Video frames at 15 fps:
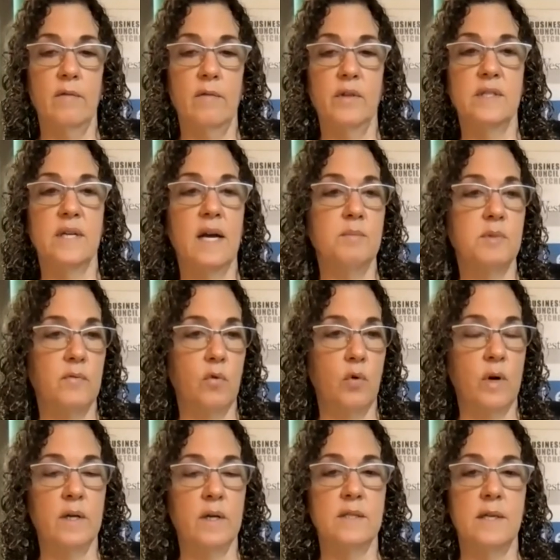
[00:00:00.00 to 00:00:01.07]
of the types of
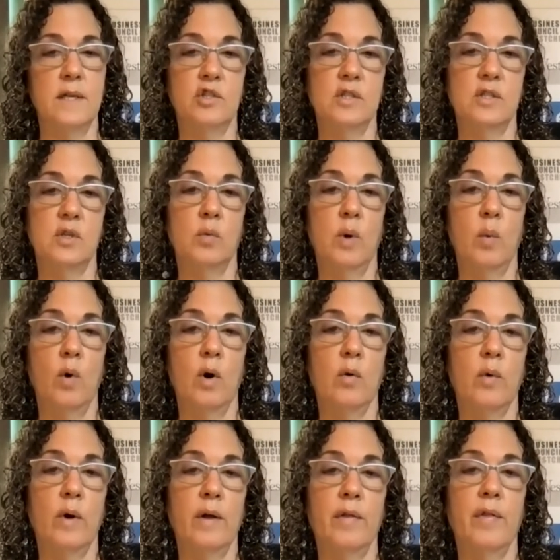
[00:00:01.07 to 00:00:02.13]
organizations who we
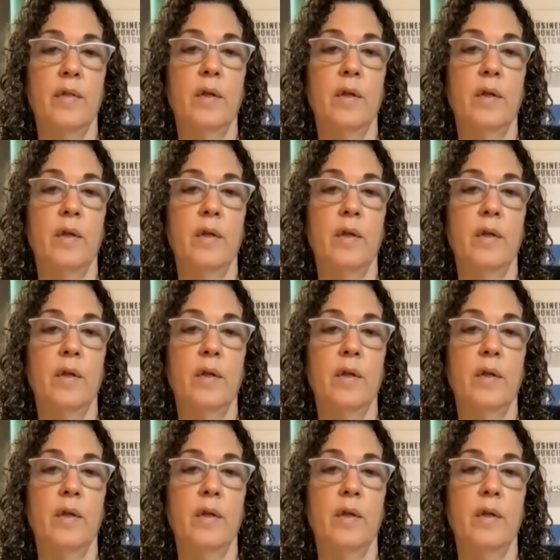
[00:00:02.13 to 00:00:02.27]
work with.